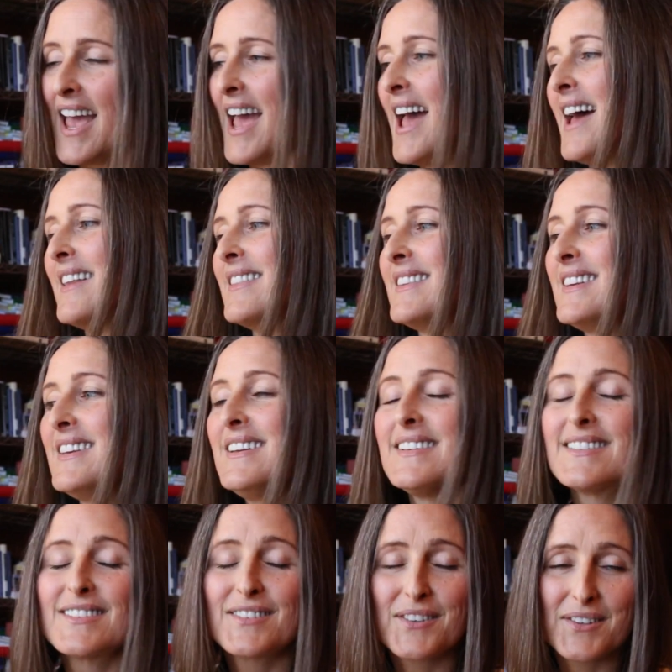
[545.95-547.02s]
And
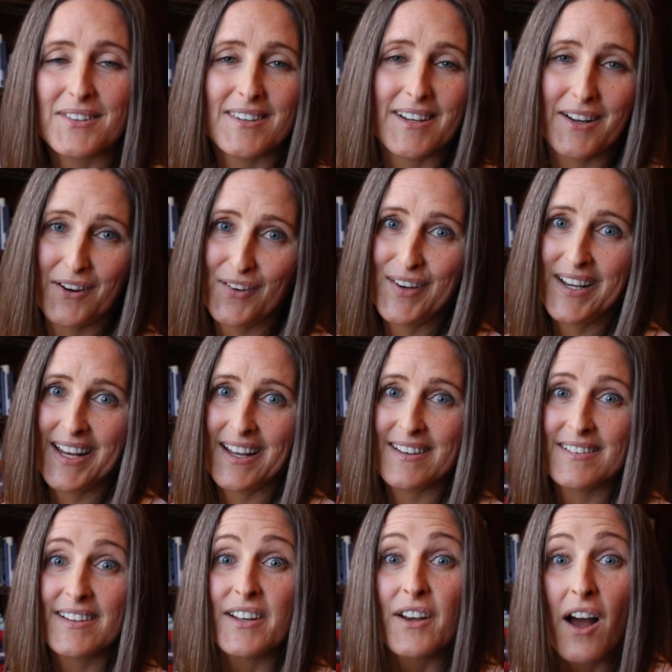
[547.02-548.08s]
these certain
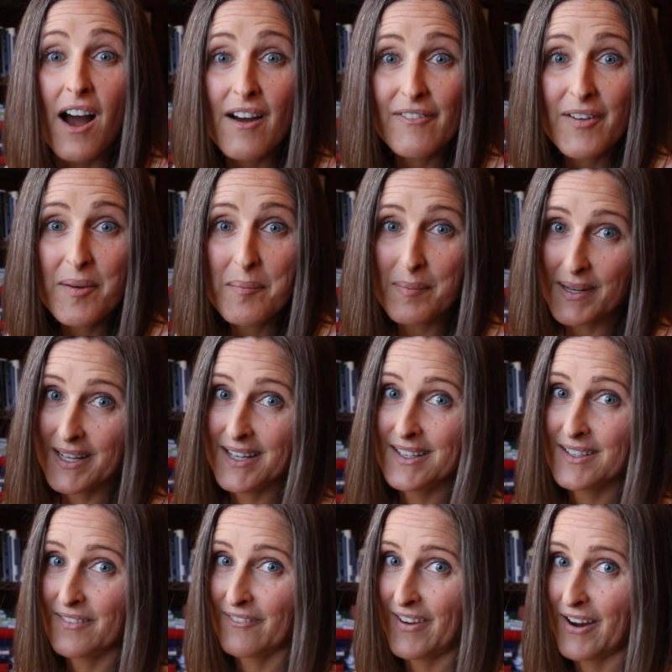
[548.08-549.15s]
ingredients can often be
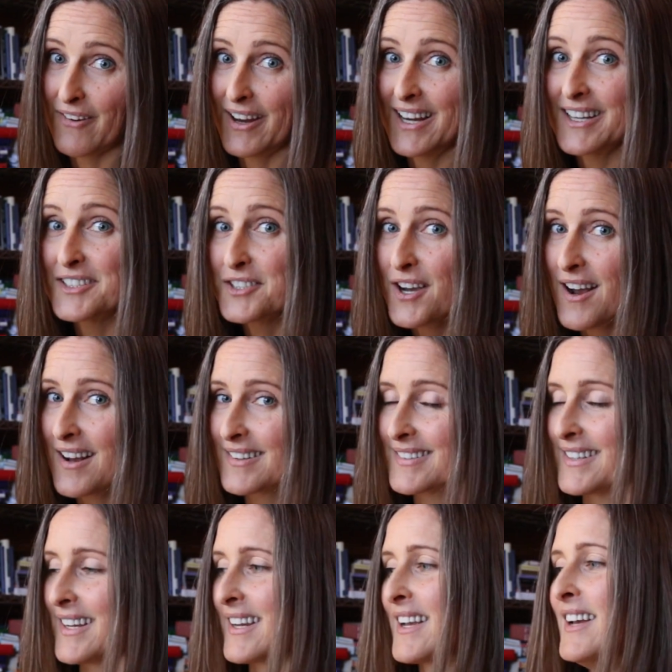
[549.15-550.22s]
very
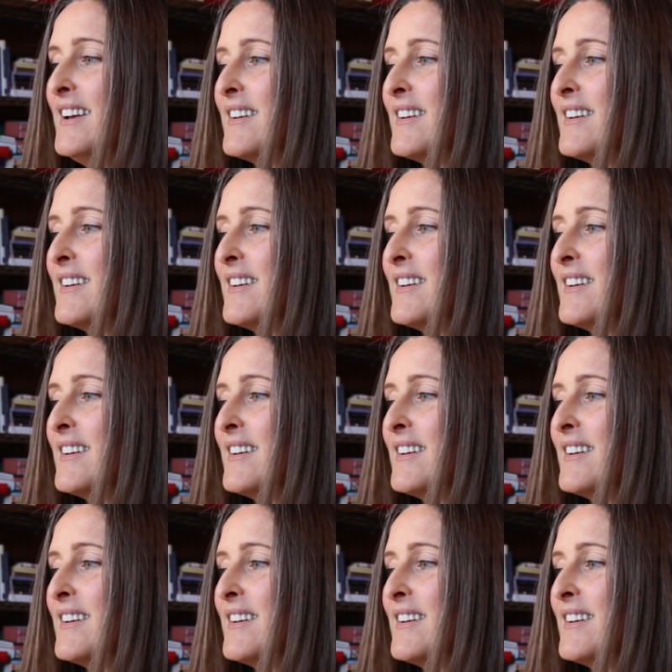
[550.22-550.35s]
toxic.